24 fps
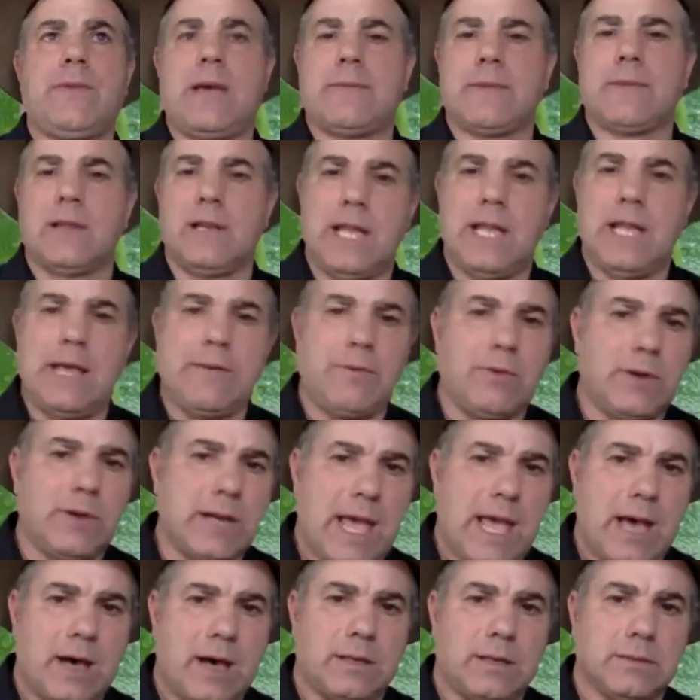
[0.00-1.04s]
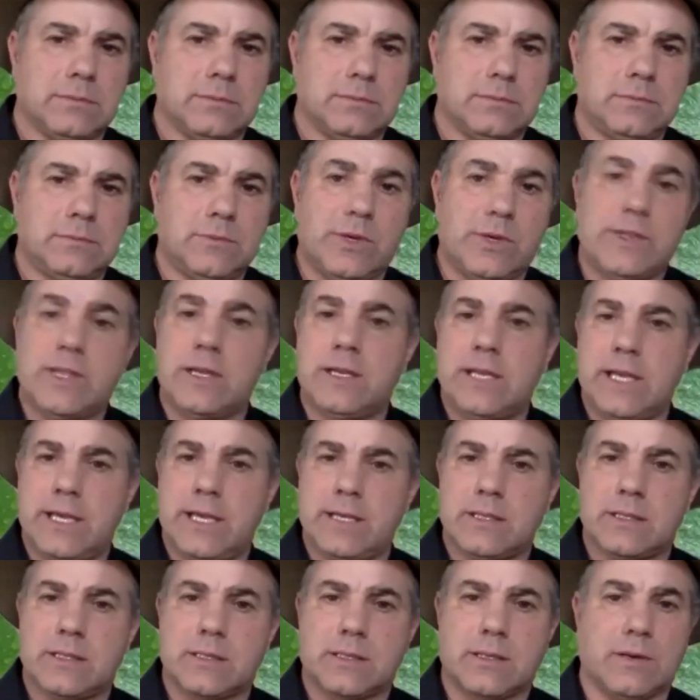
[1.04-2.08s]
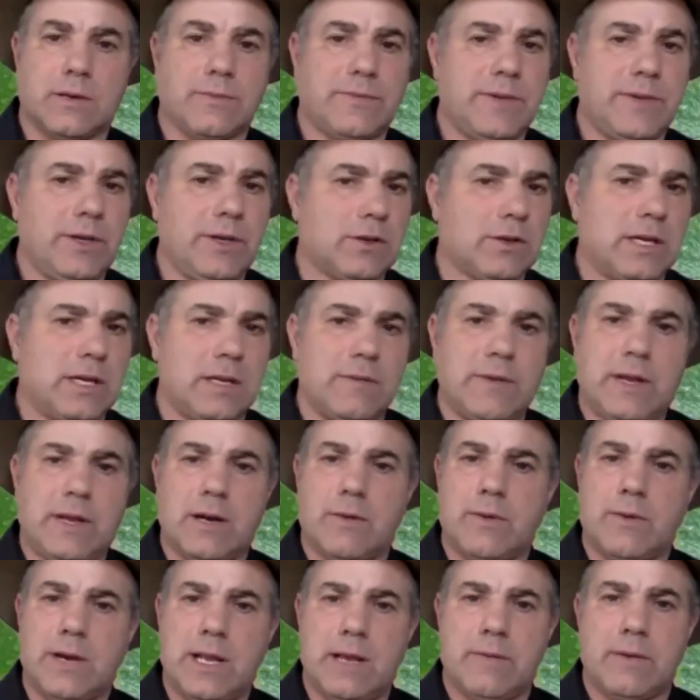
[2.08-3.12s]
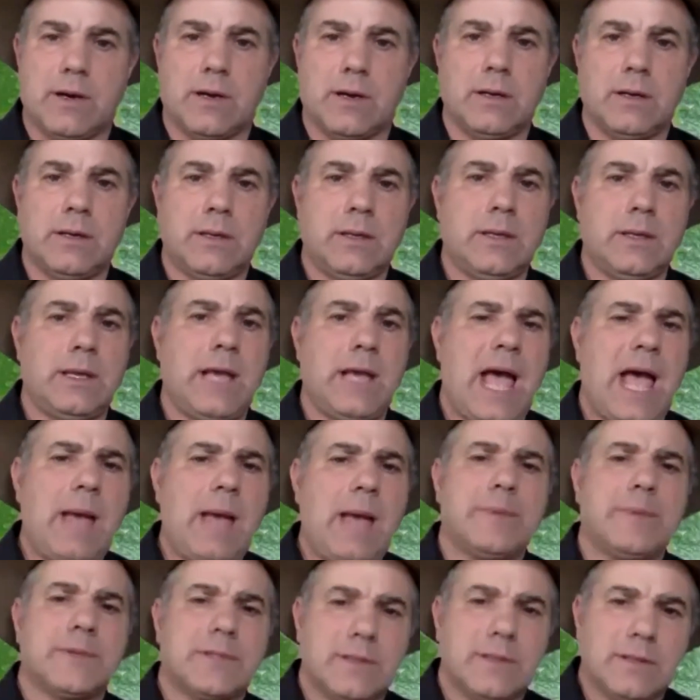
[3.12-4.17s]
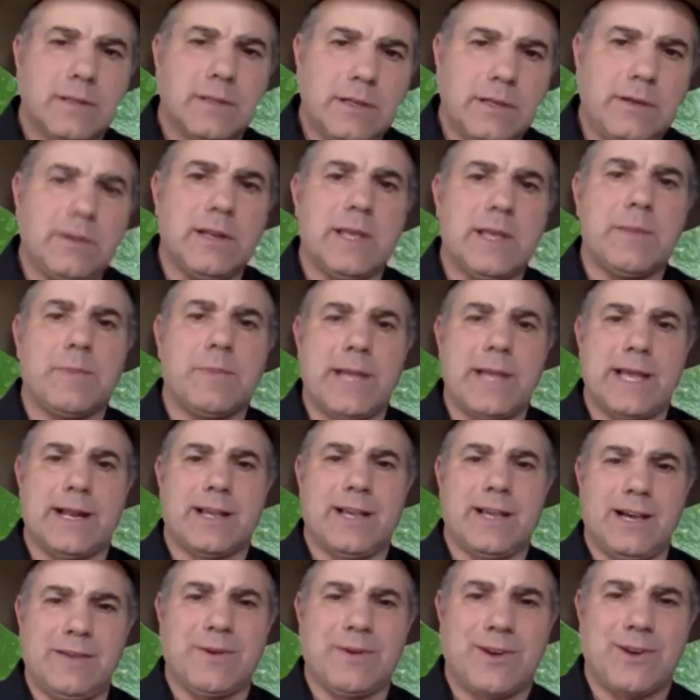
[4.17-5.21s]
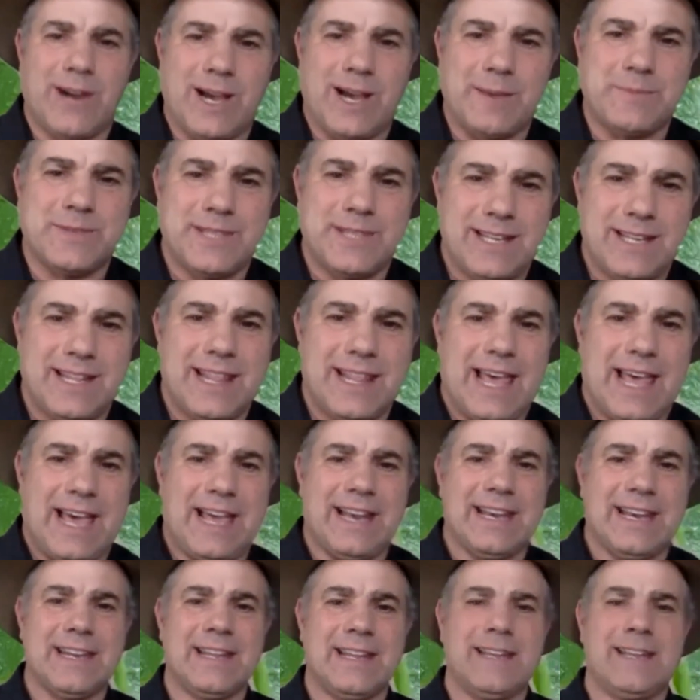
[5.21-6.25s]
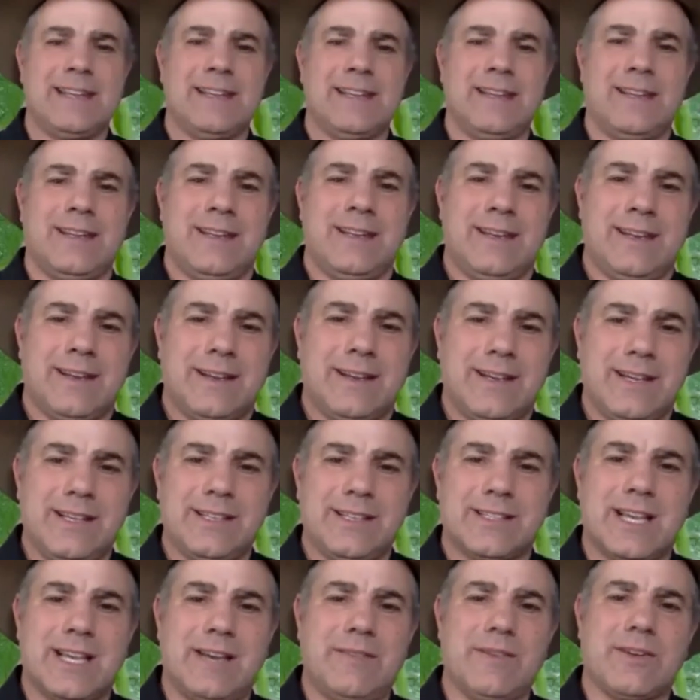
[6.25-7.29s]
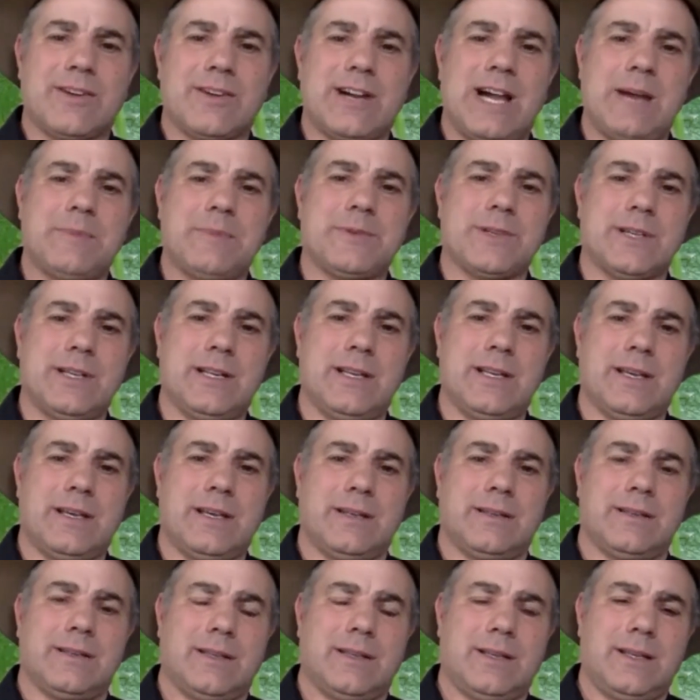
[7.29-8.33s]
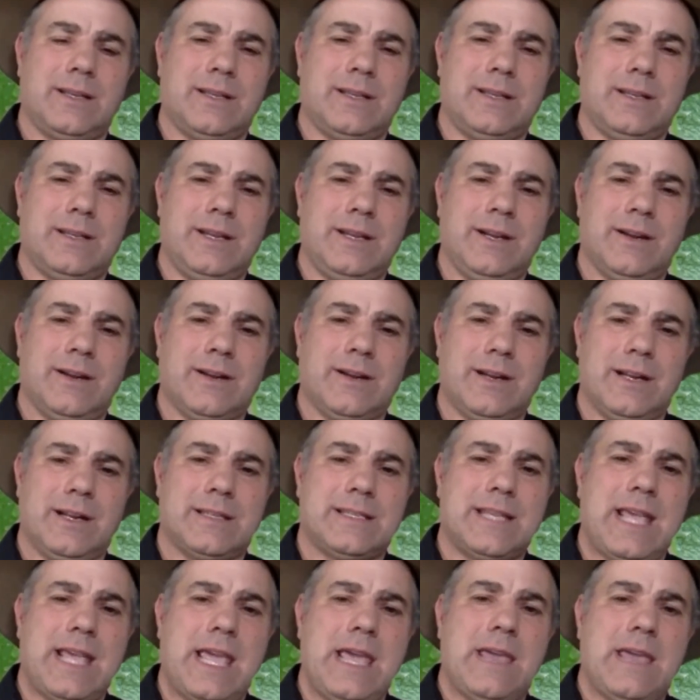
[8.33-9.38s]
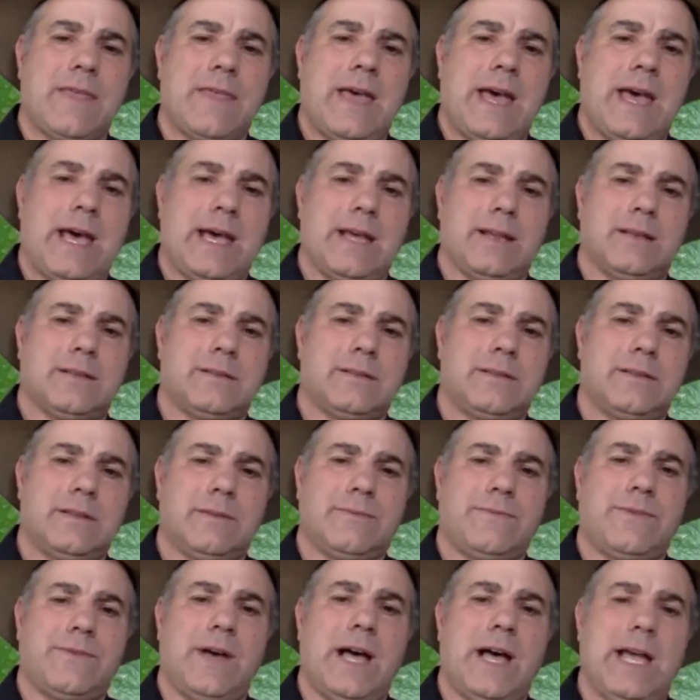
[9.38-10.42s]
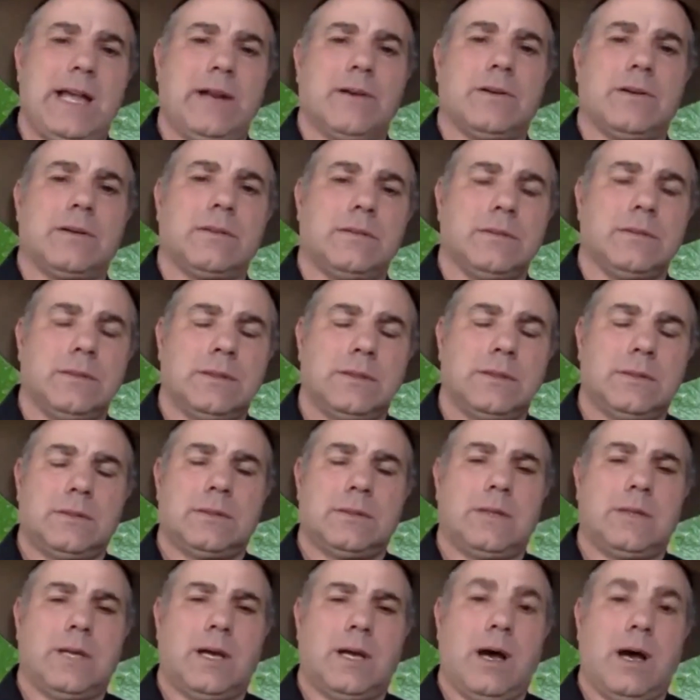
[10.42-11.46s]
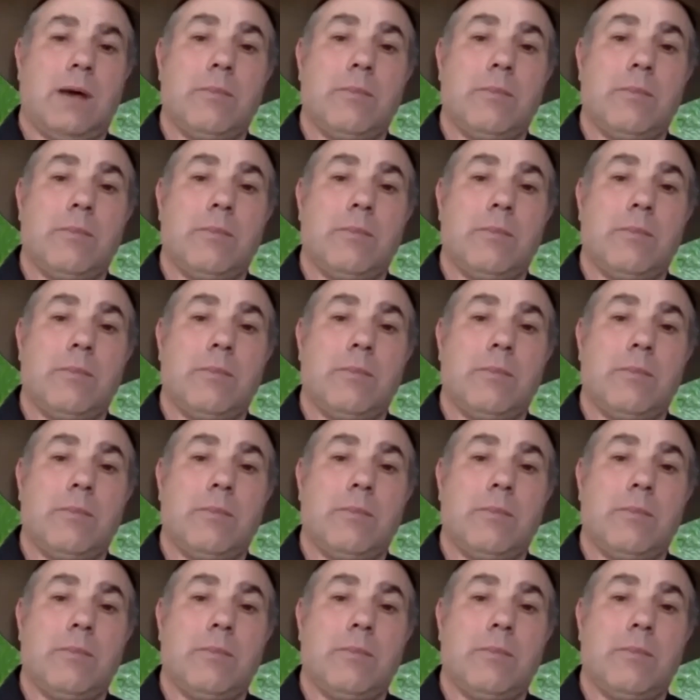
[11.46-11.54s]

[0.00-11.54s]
have to level it out with a disc or field cultivator or whatever, absolutely plant cover crops into that, because cover crops are going to take that to the final, a